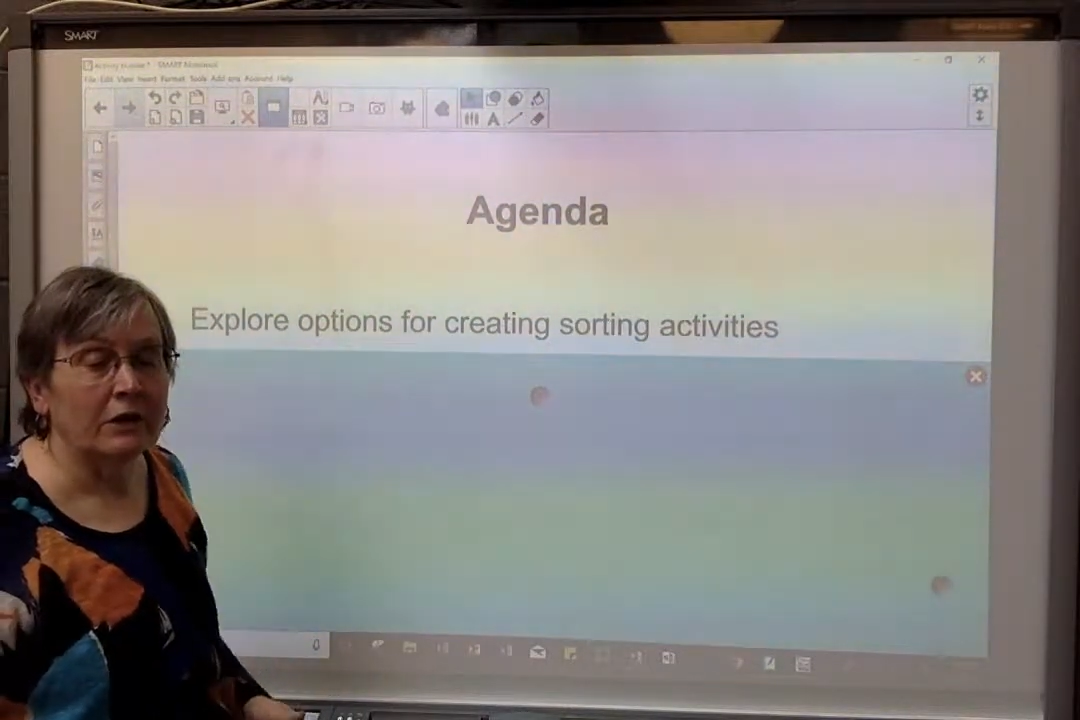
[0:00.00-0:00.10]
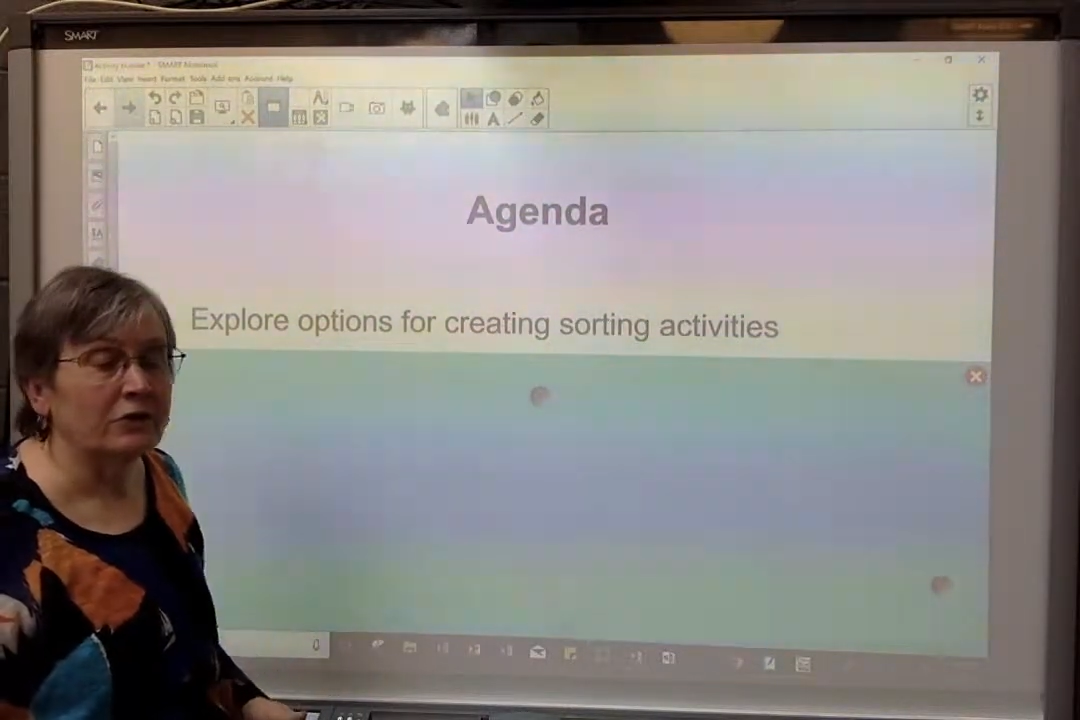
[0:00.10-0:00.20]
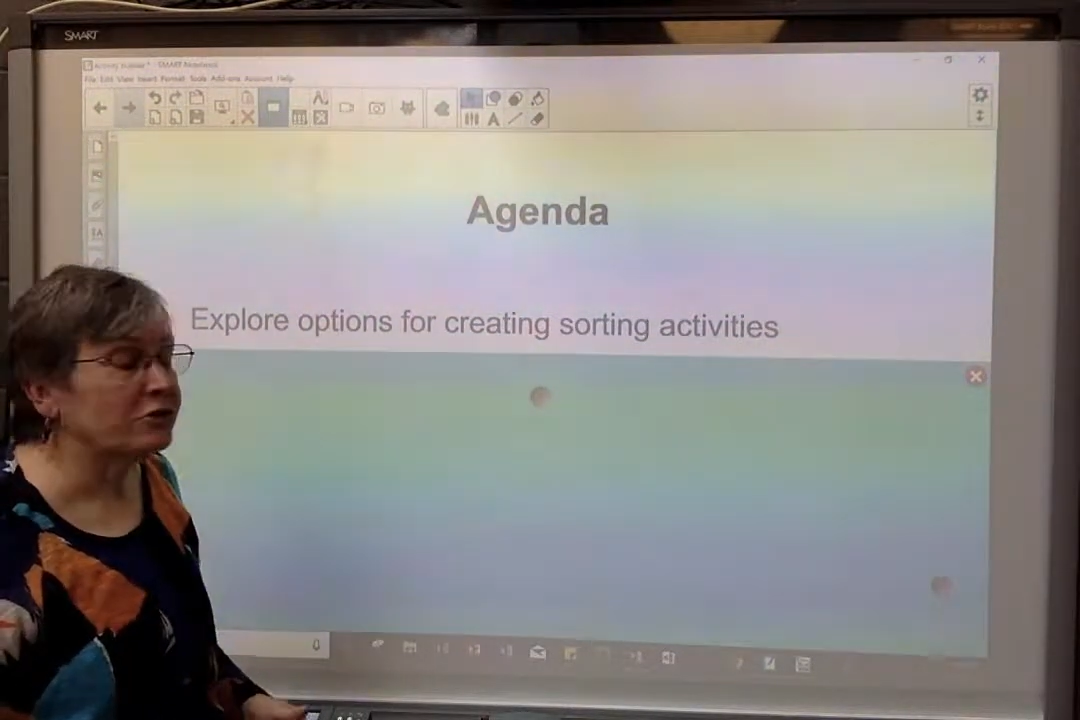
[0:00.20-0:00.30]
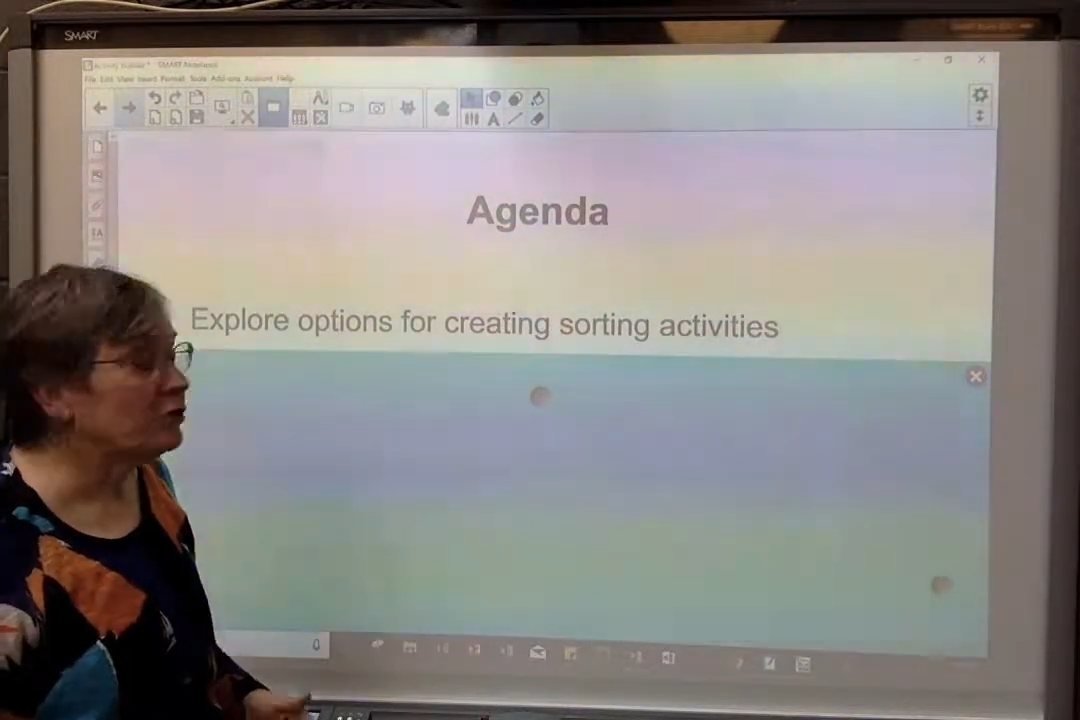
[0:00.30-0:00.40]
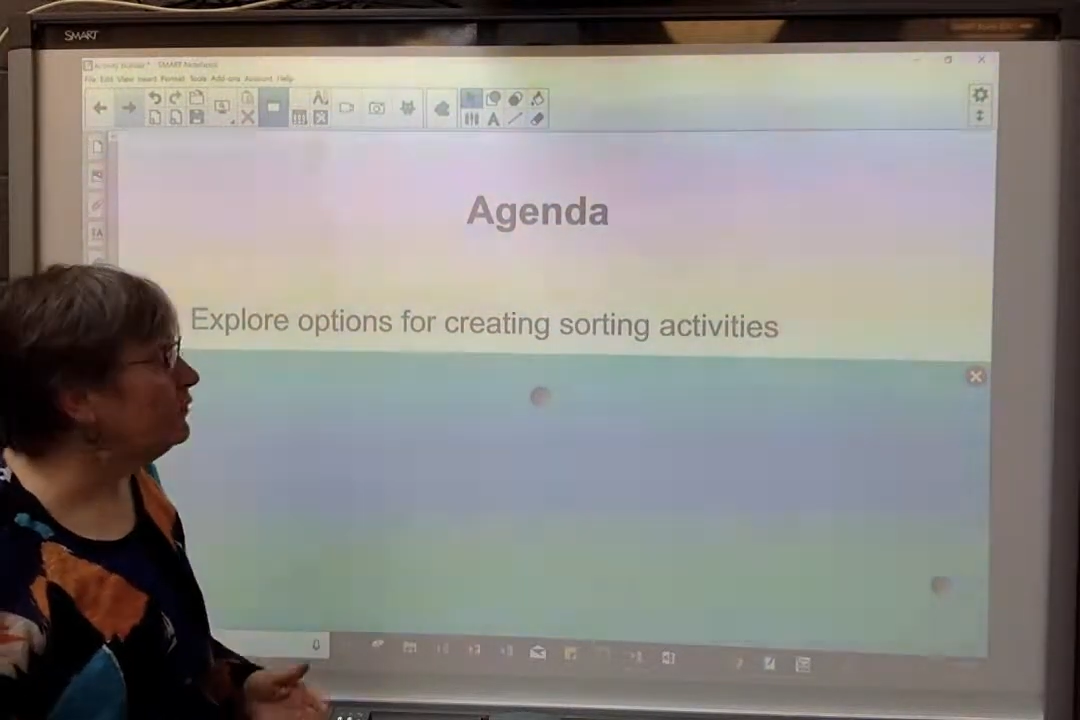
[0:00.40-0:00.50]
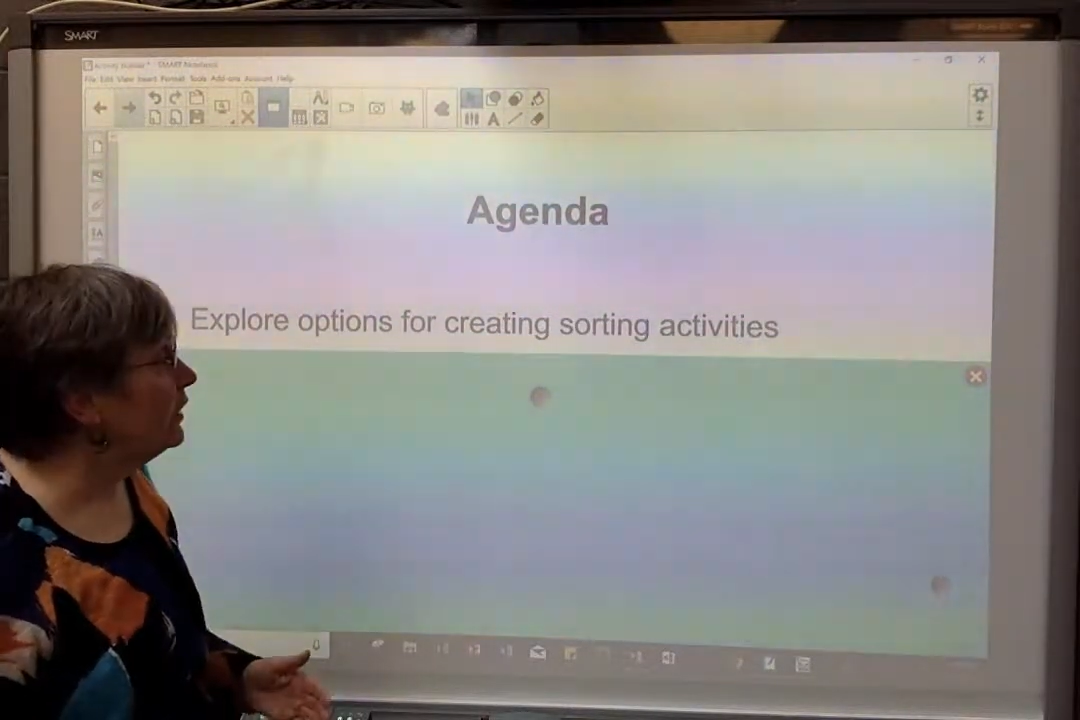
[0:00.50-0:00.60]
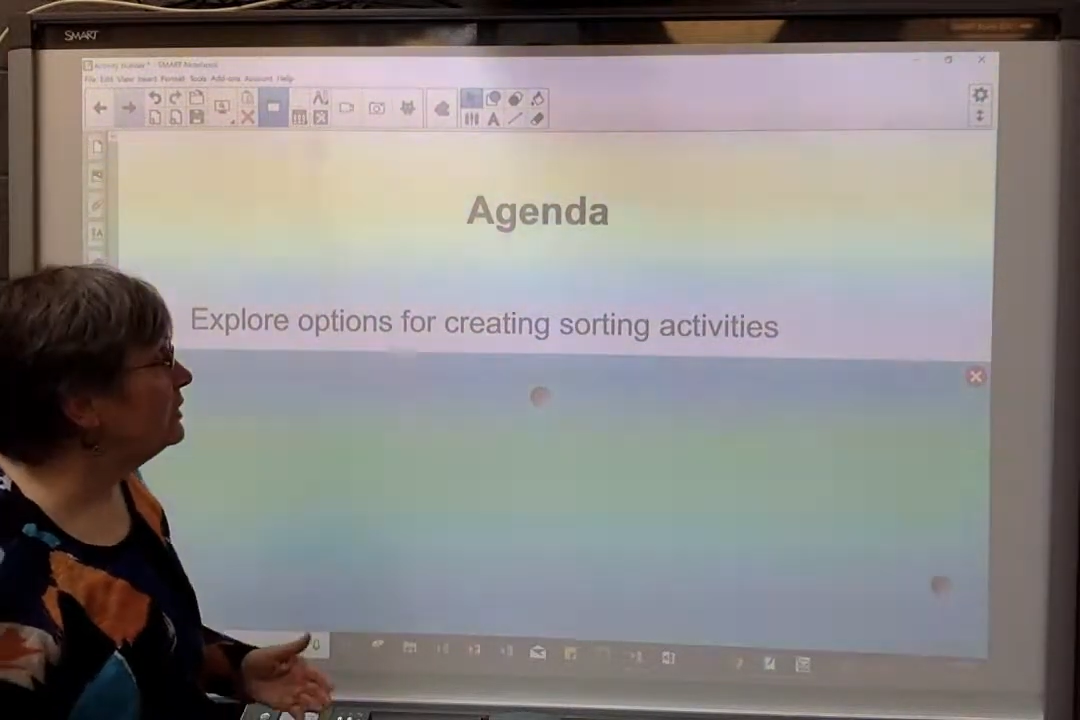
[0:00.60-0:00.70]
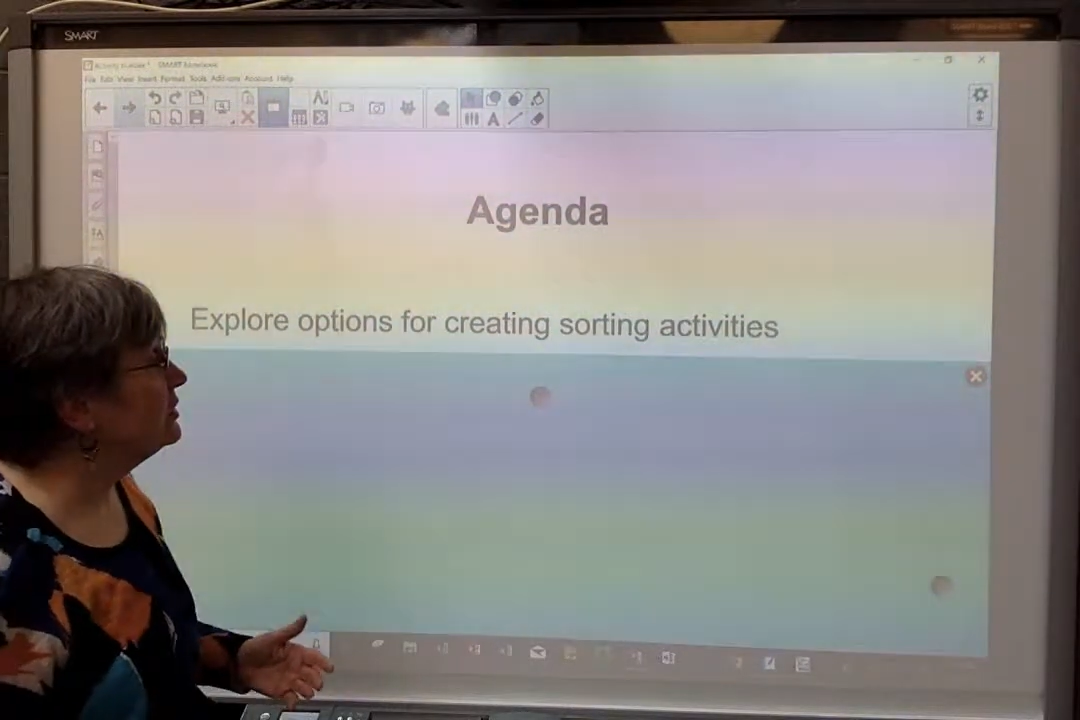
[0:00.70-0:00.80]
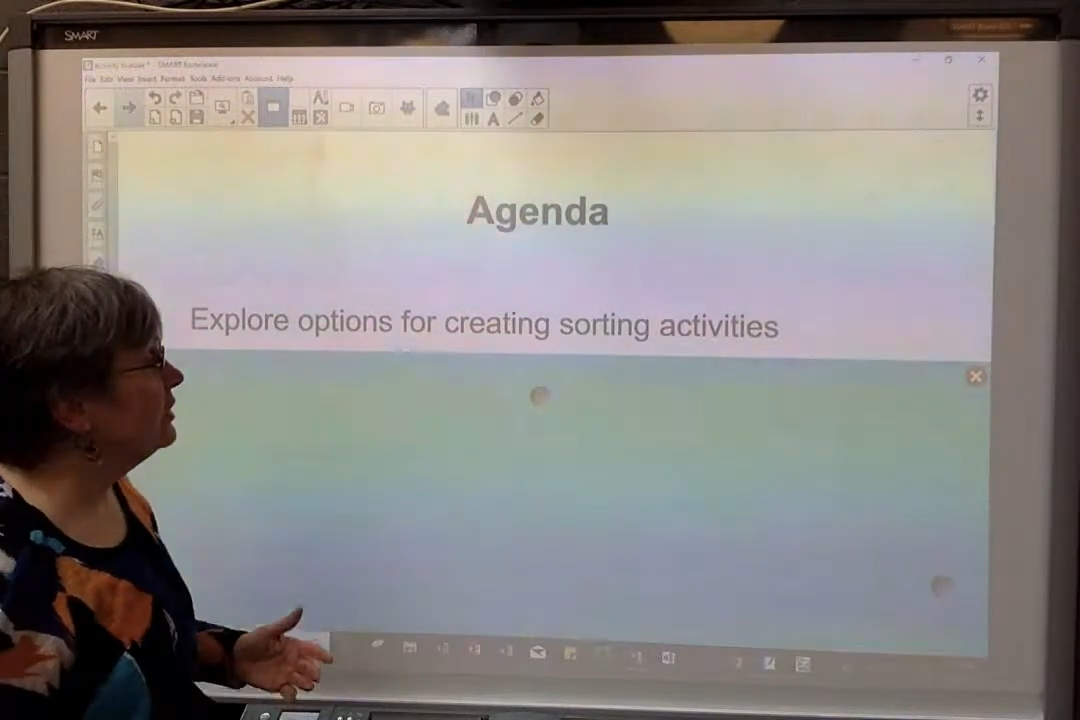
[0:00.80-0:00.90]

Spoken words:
surveys